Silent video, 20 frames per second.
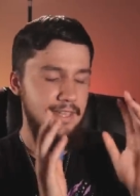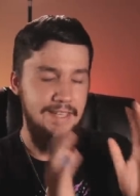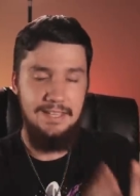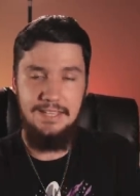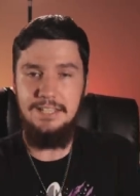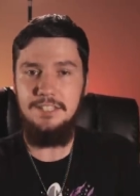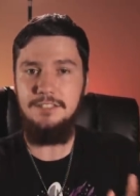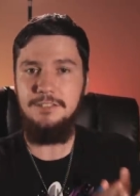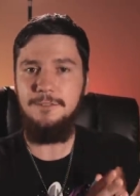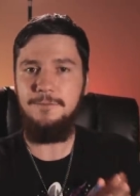
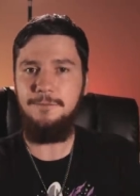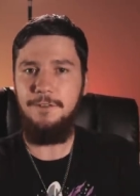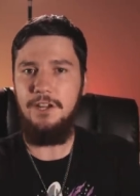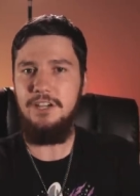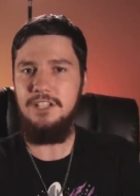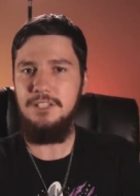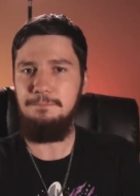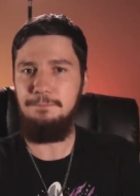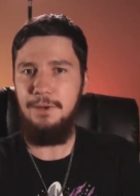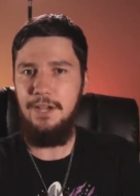is
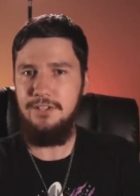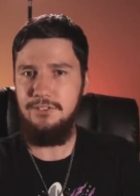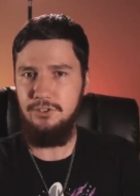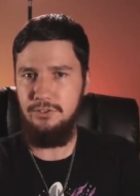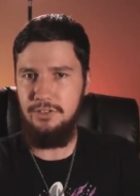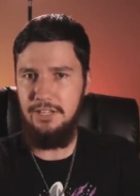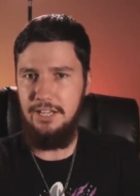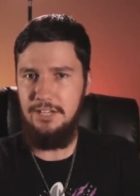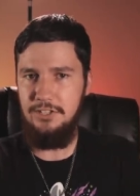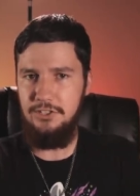funded by
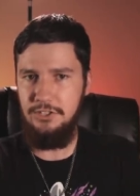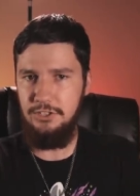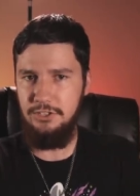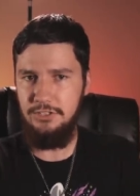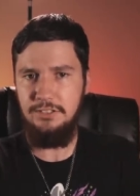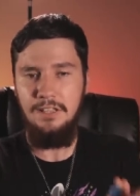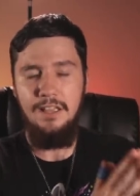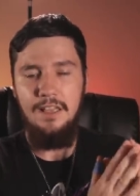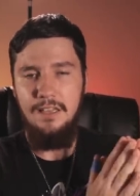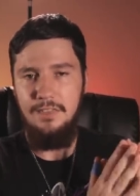
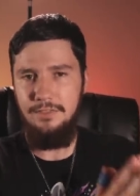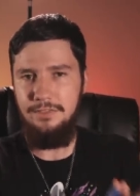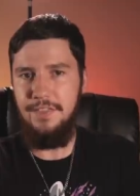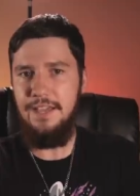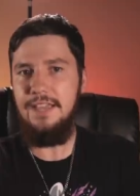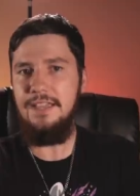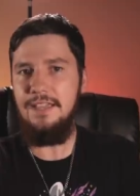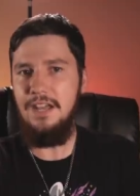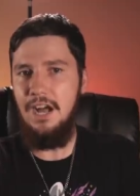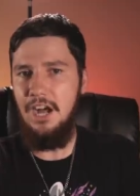donations.
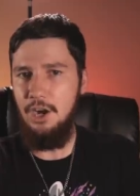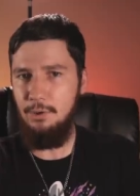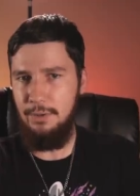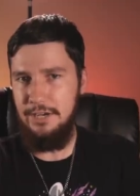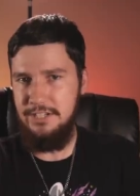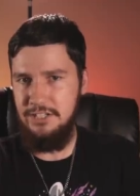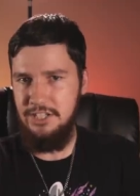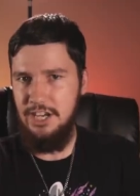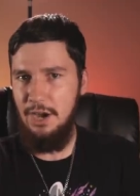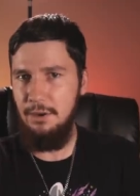They are a
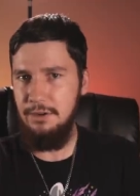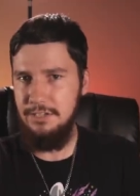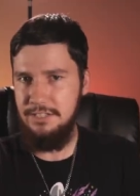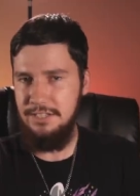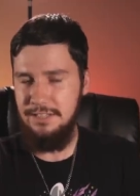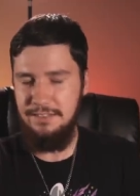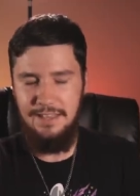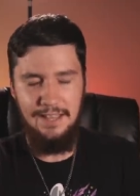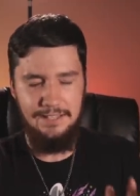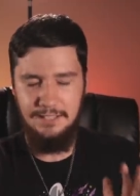
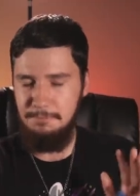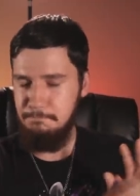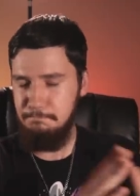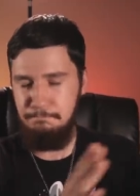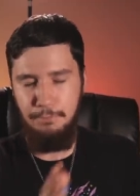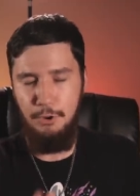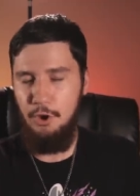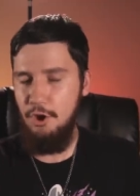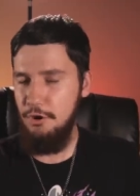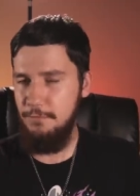charity. That's
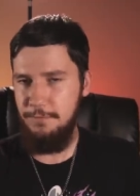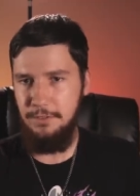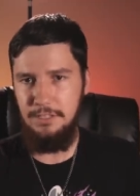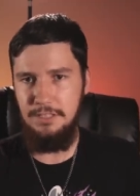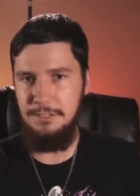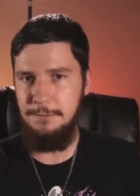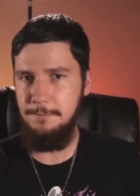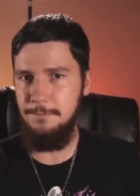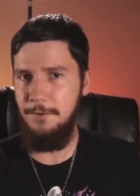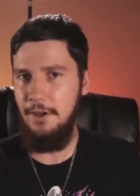
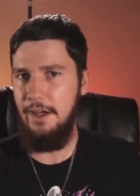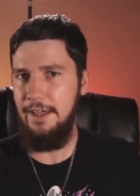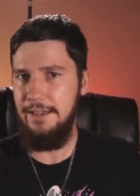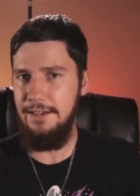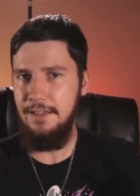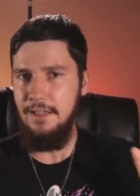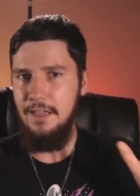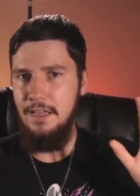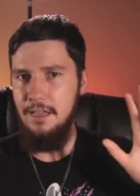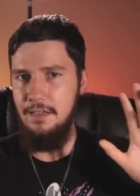perfectly
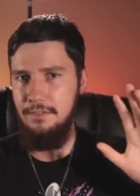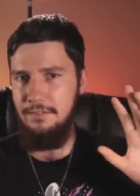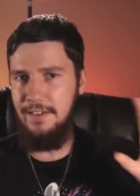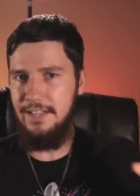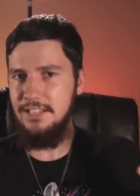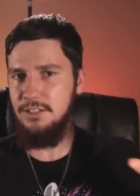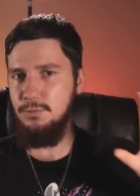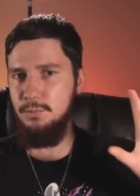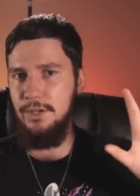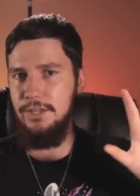fine.
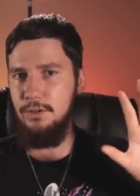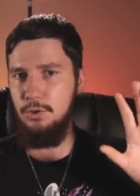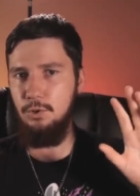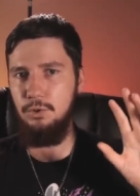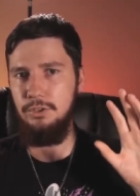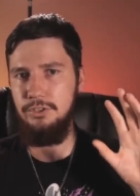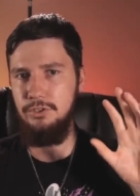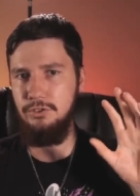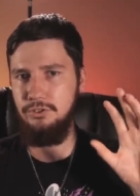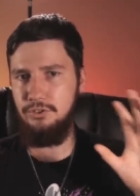That's where
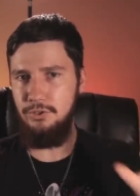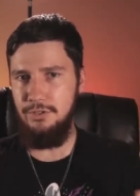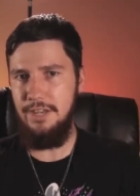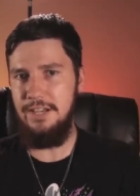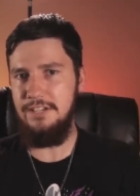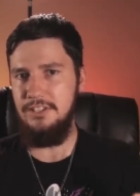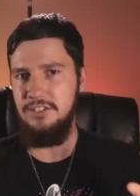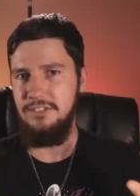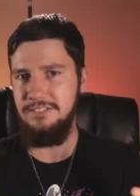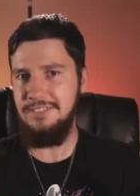all your
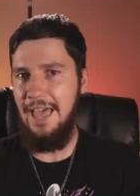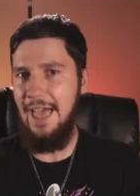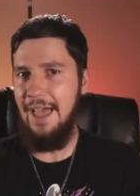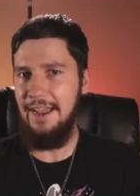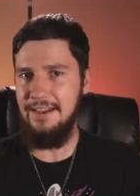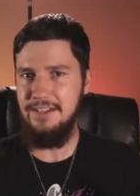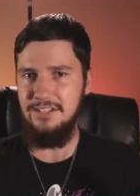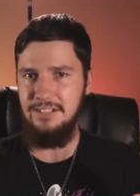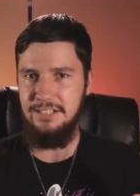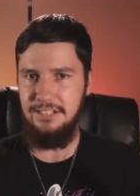donations
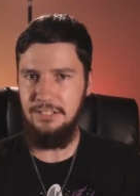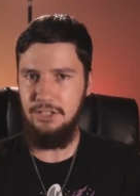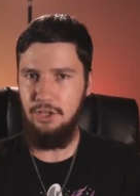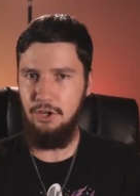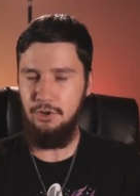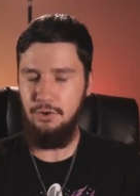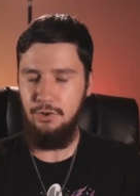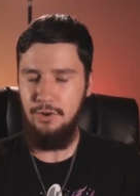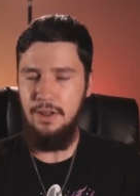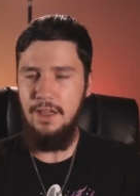actually
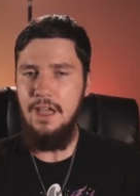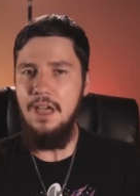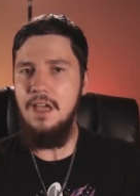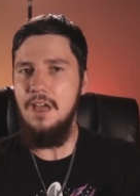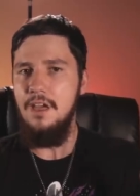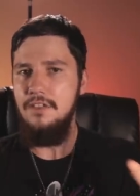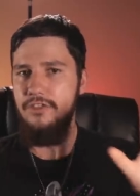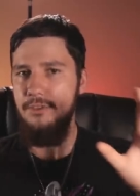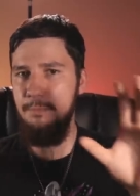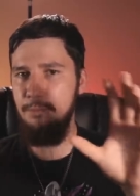go.
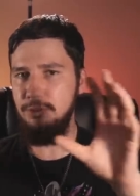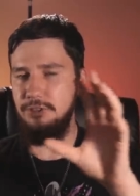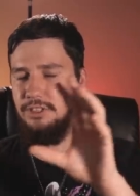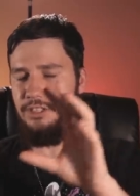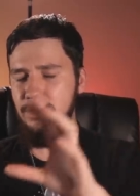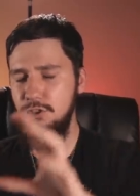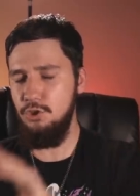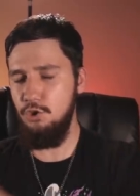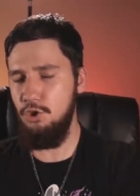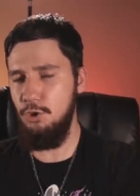The
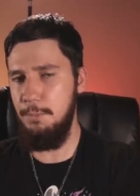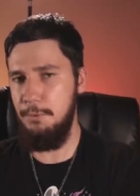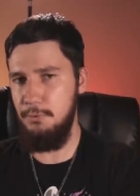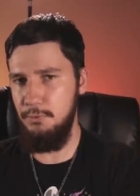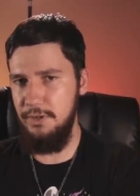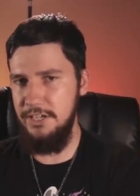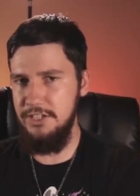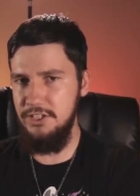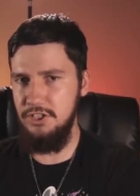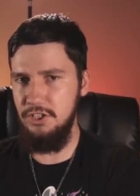Mozilla
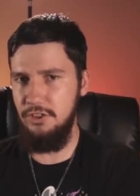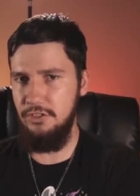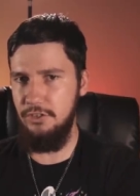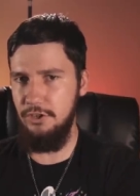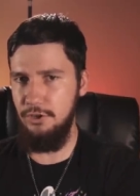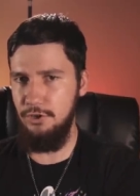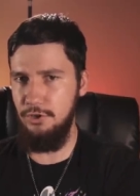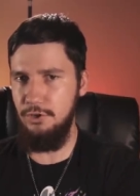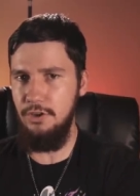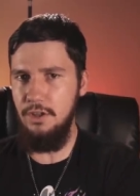Corporation,
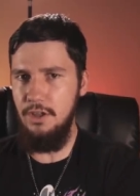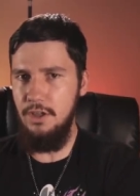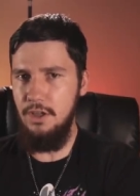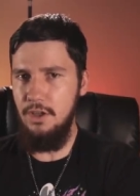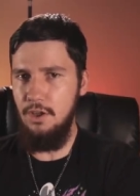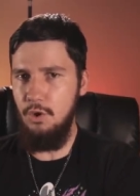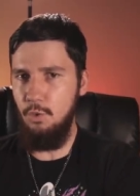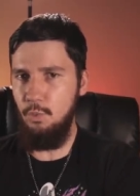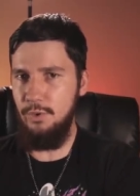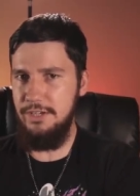though,
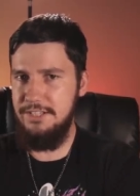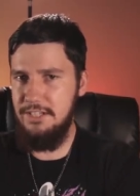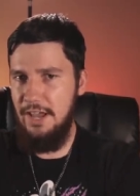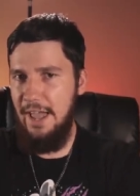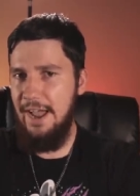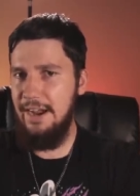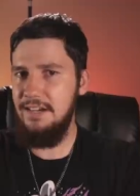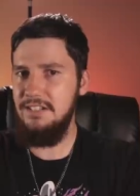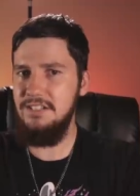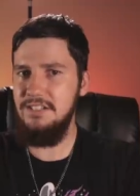which
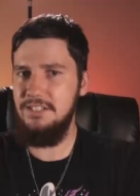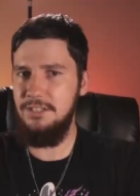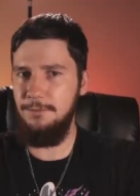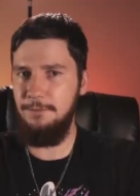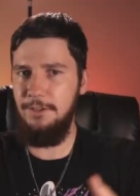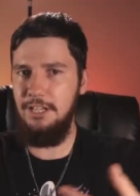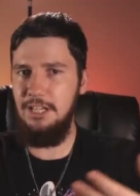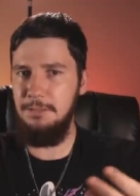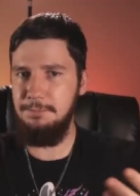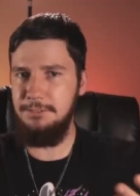actually
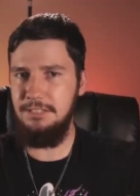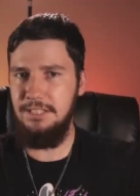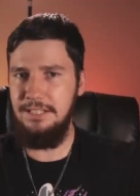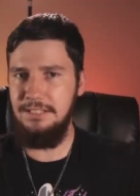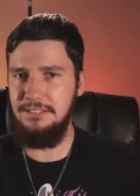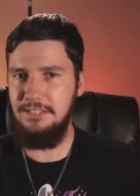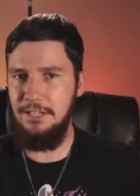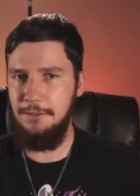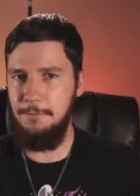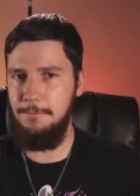develops
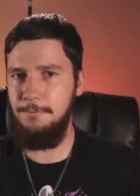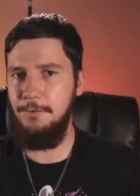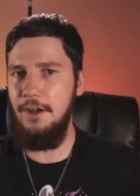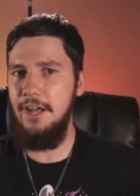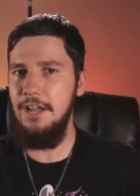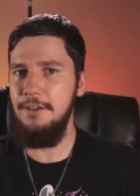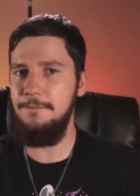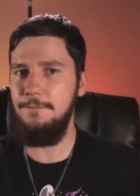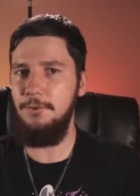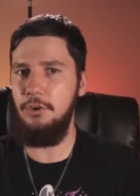things like
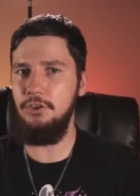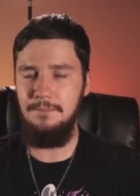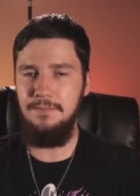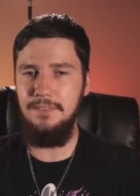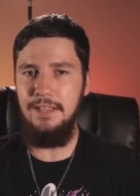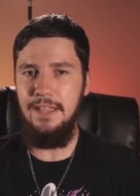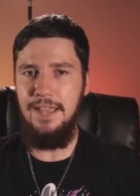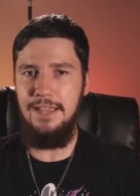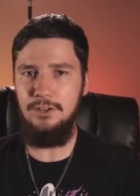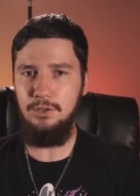Firefox
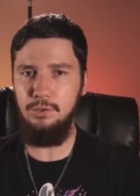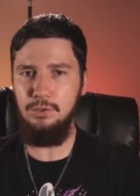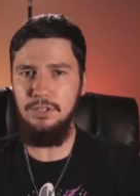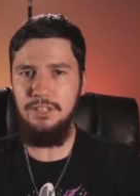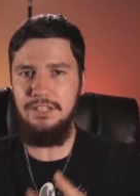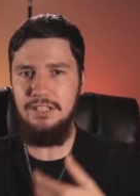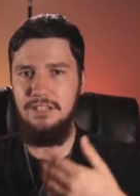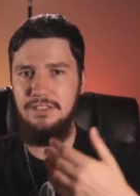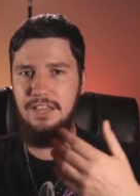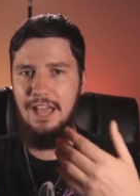and all
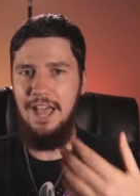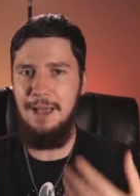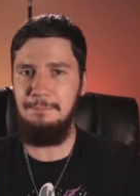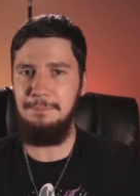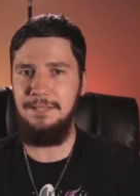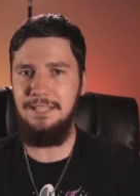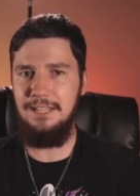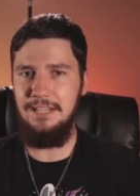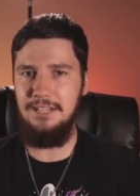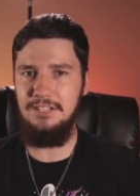of the other
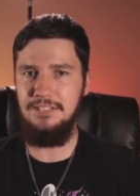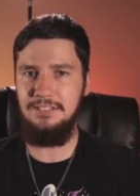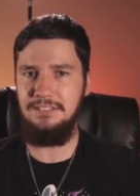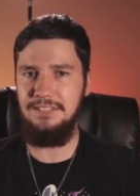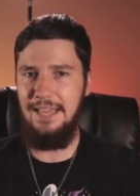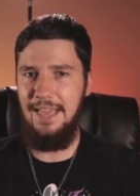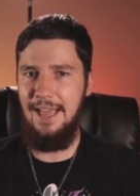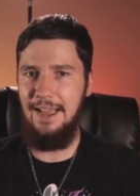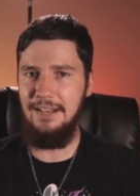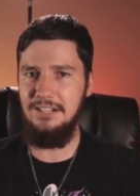applications
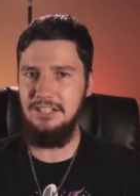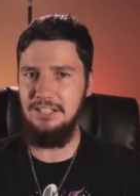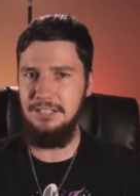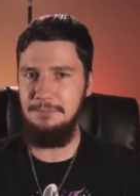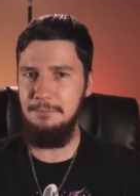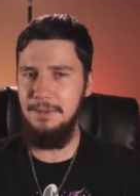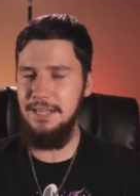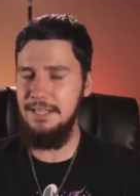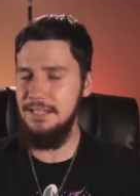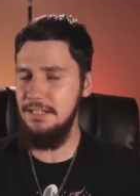they actually
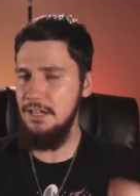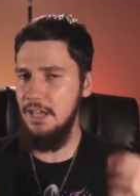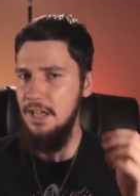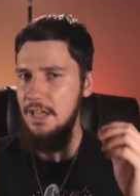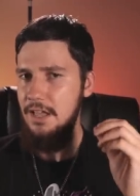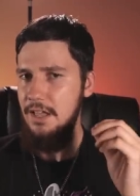make,